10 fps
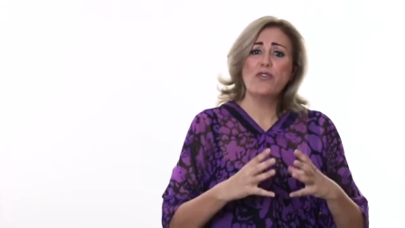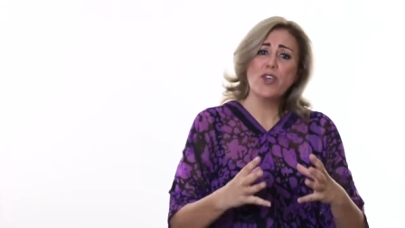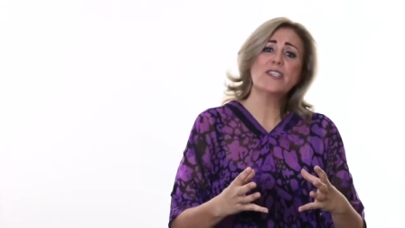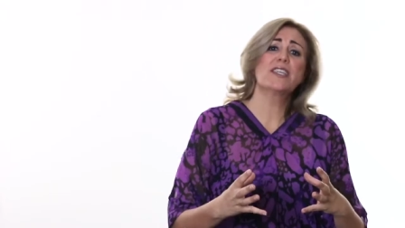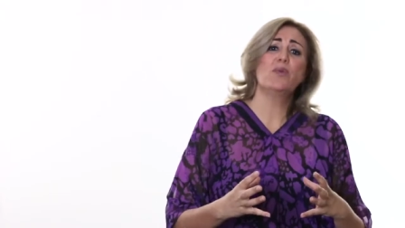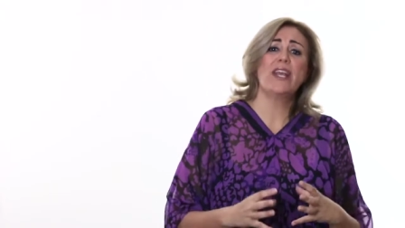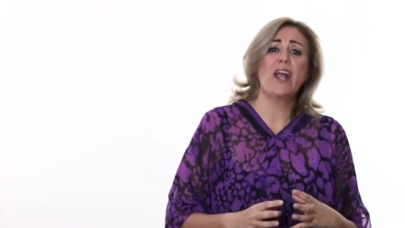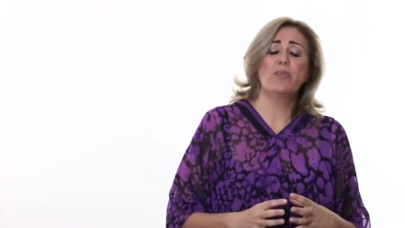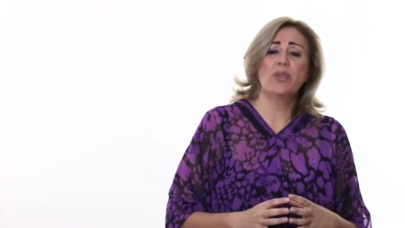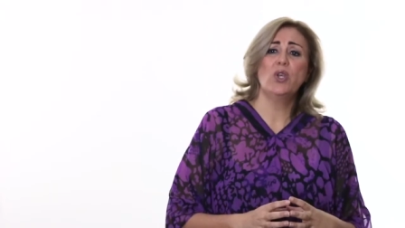Firstly, we
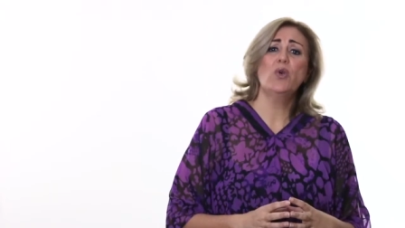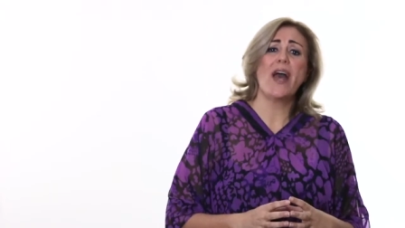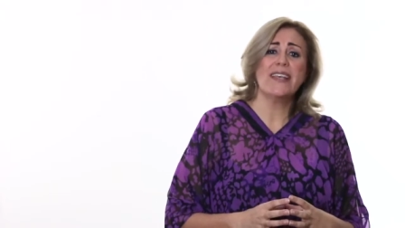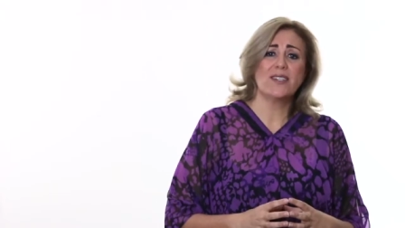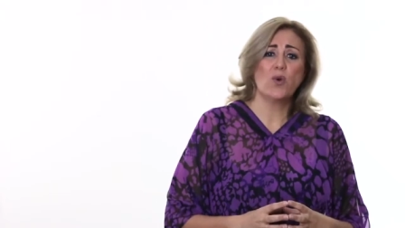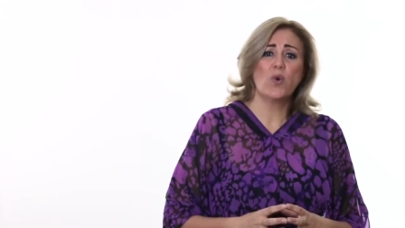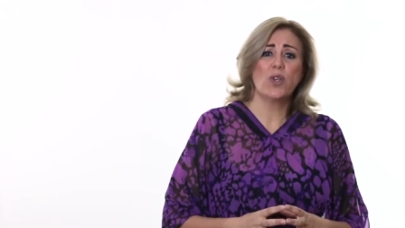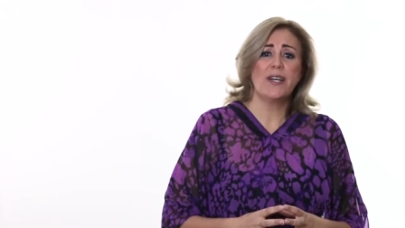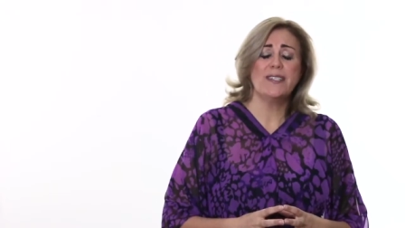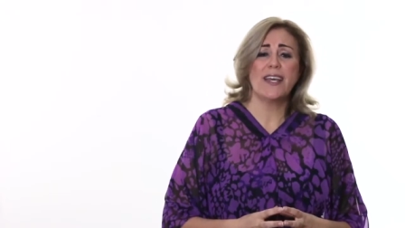help you as an
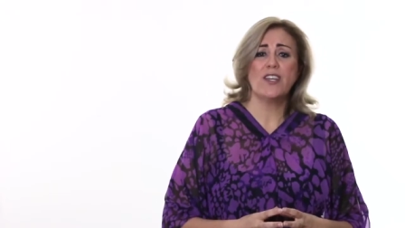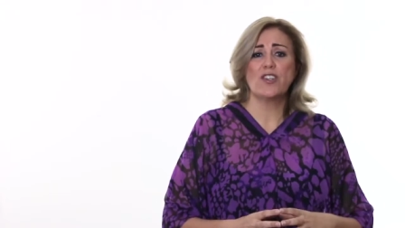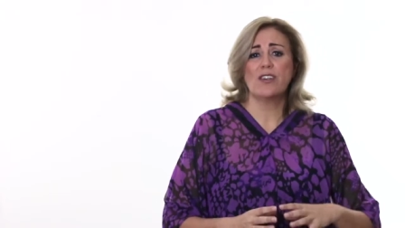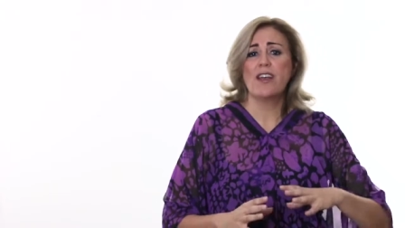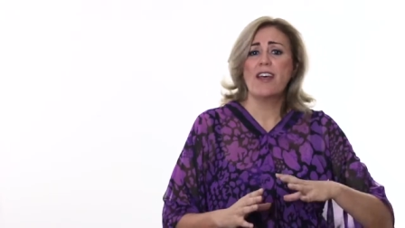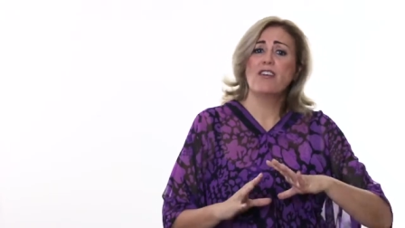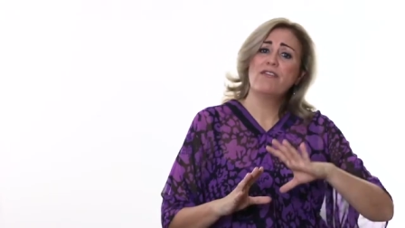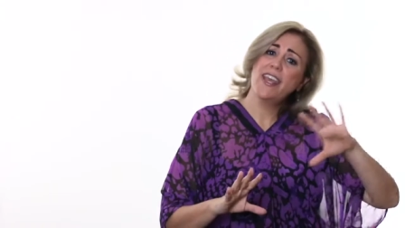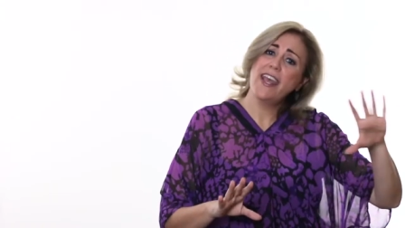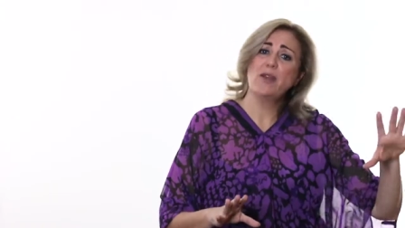organisation
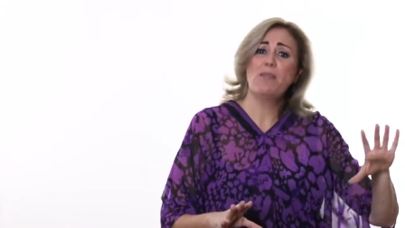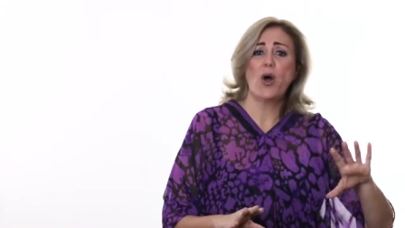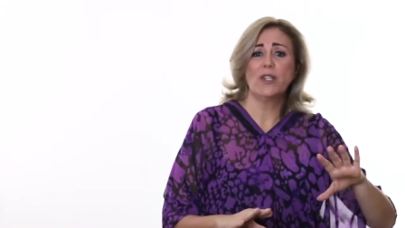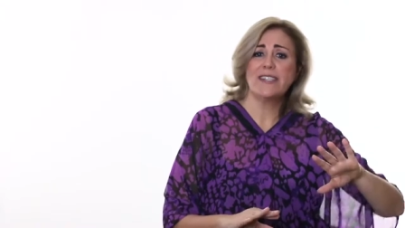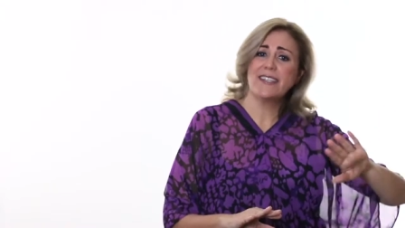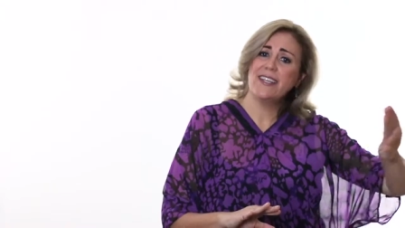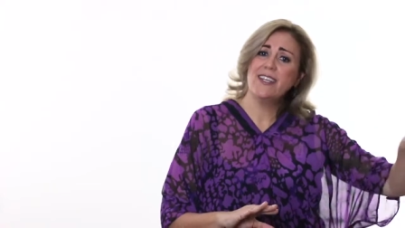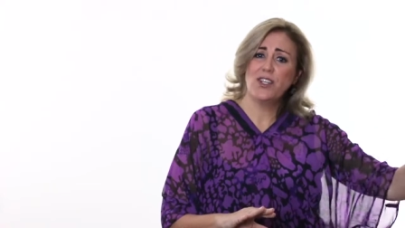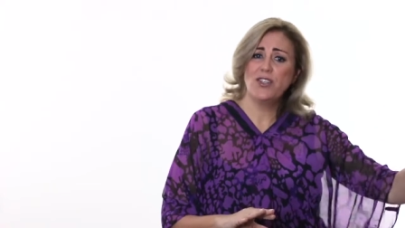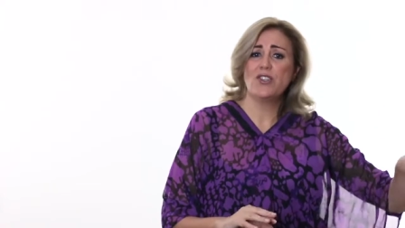forget your
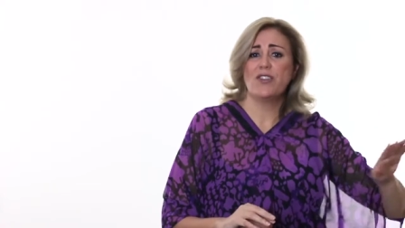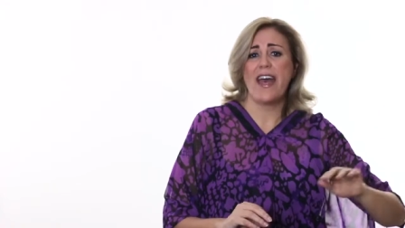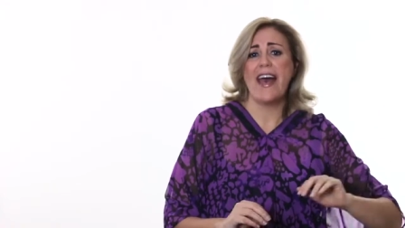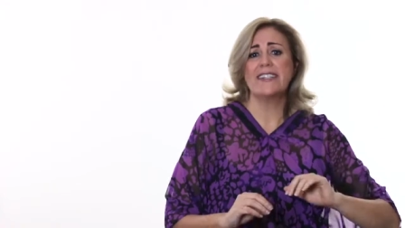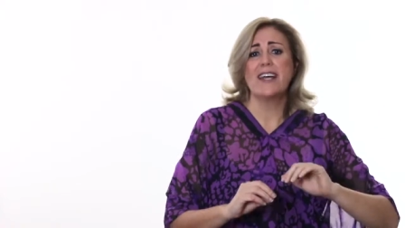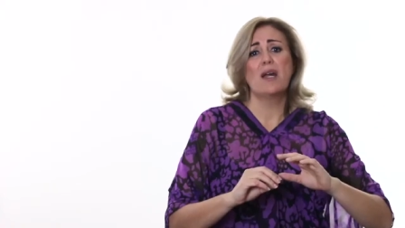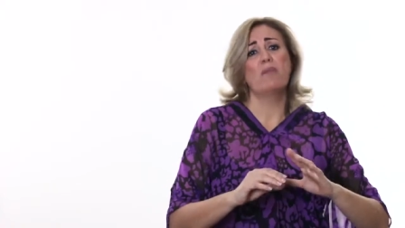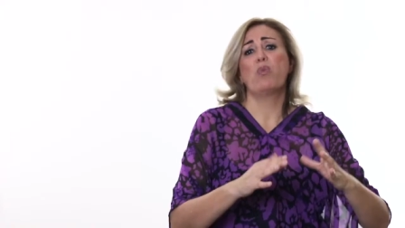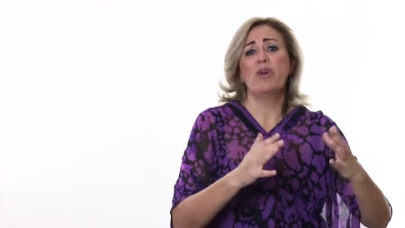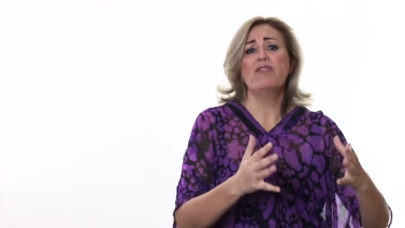policy, you do that,
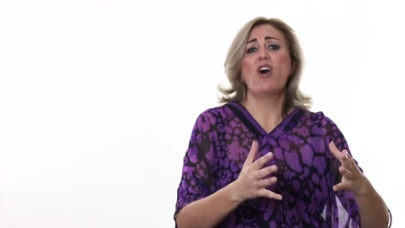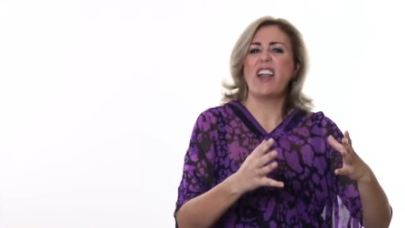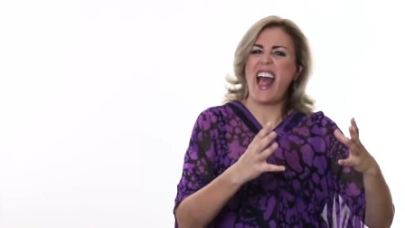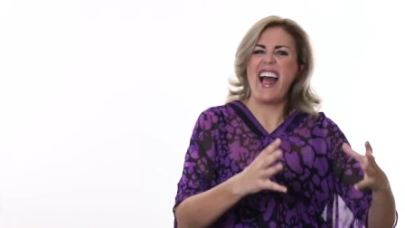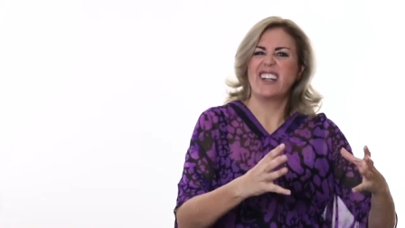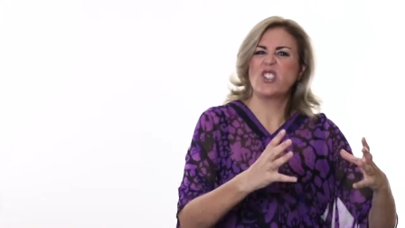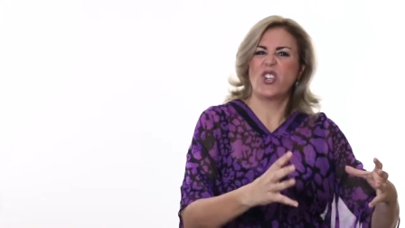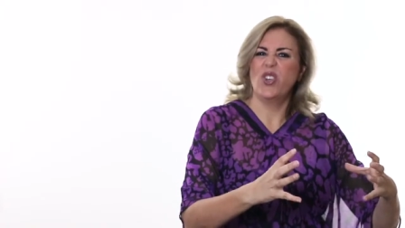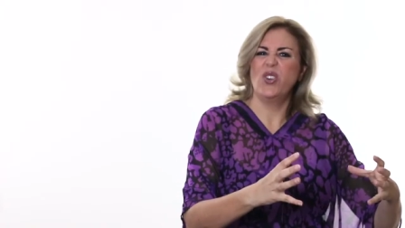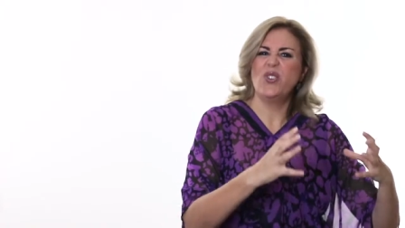but we've got
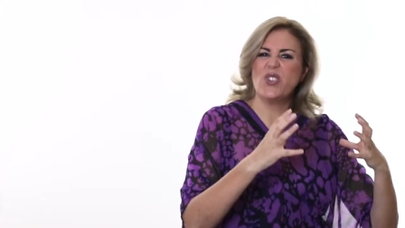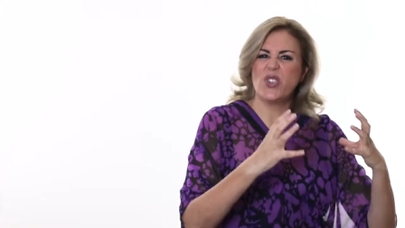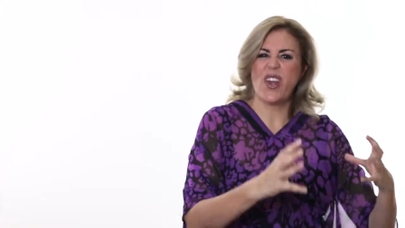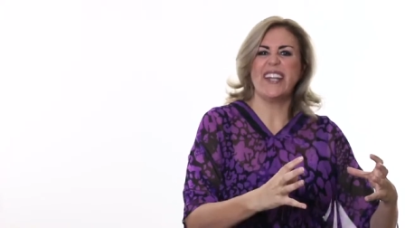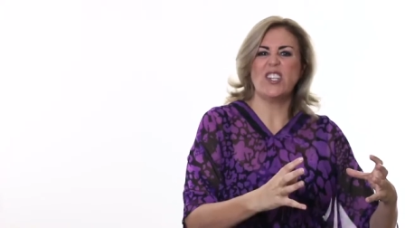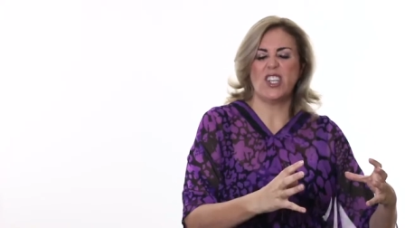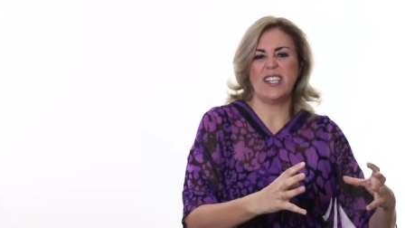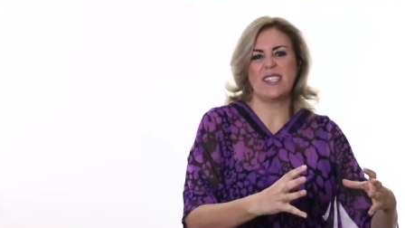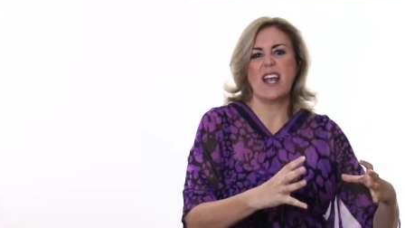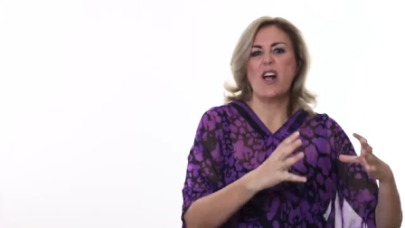how-to
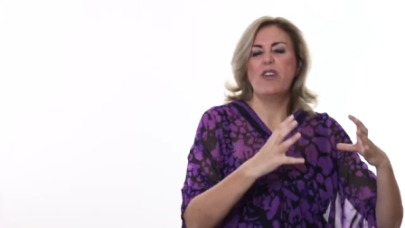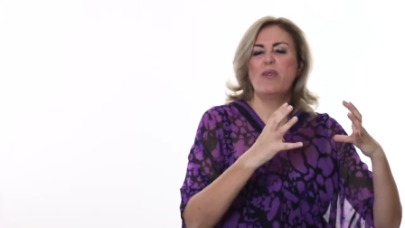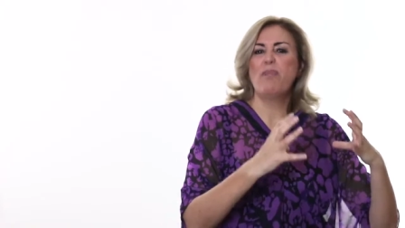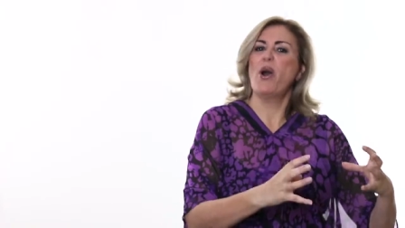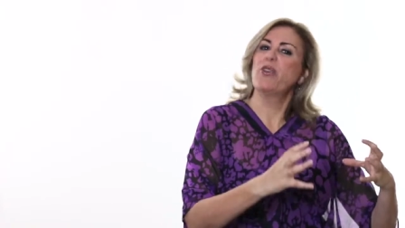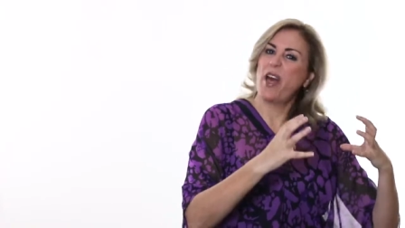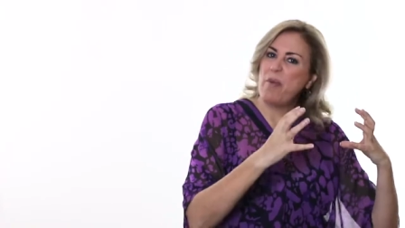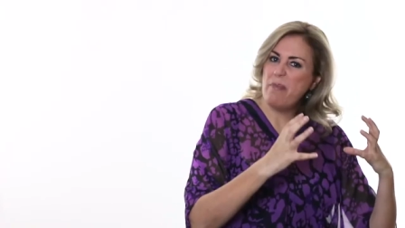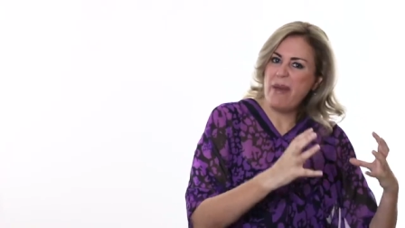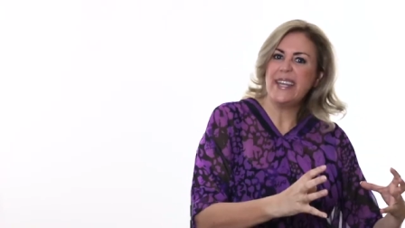strategies for both
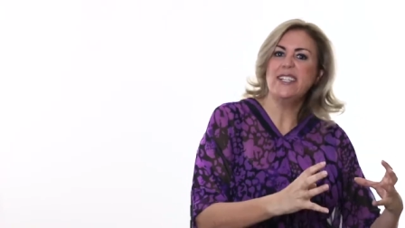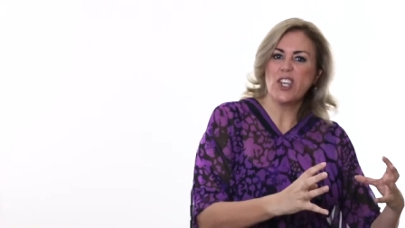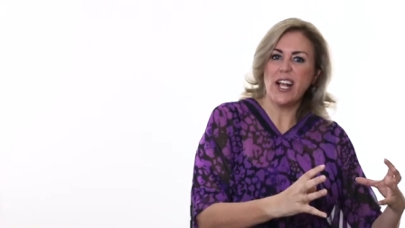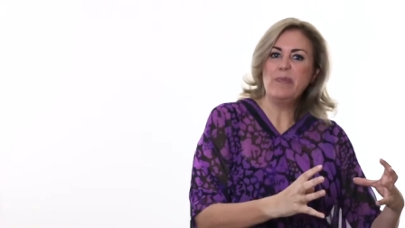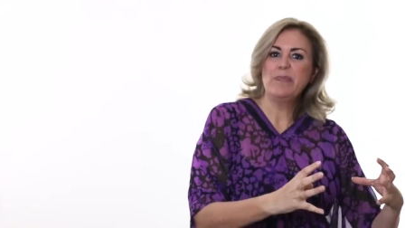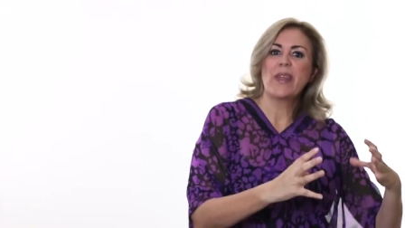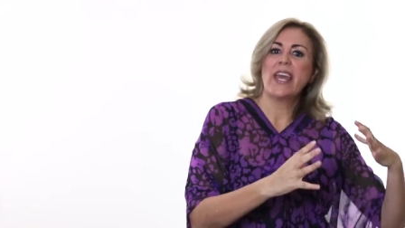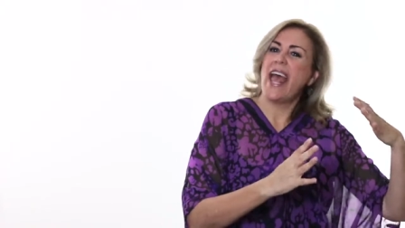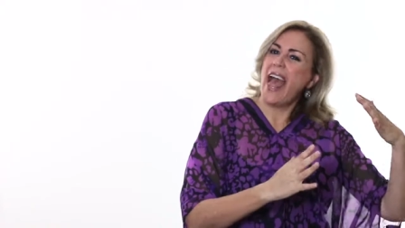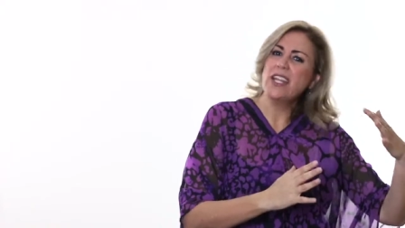a manager
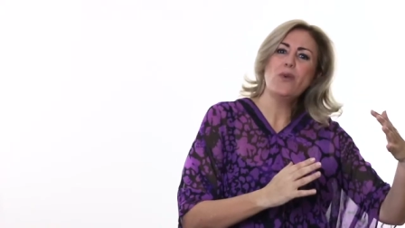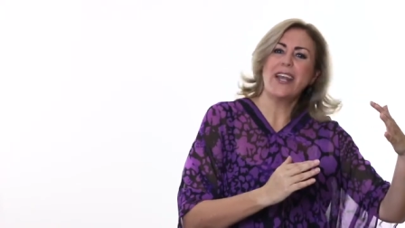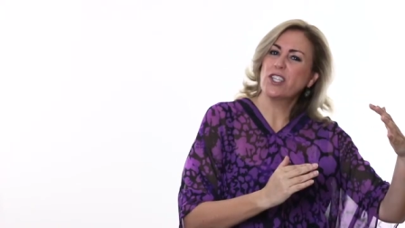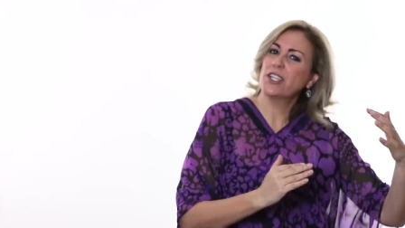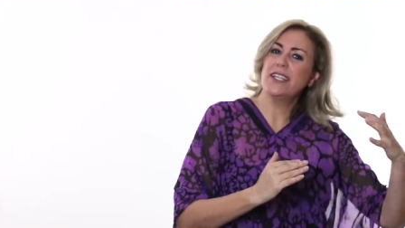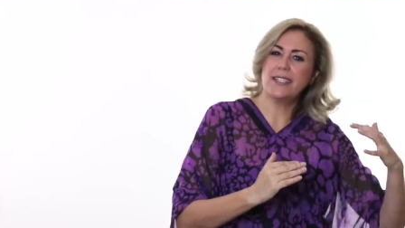and how do you actually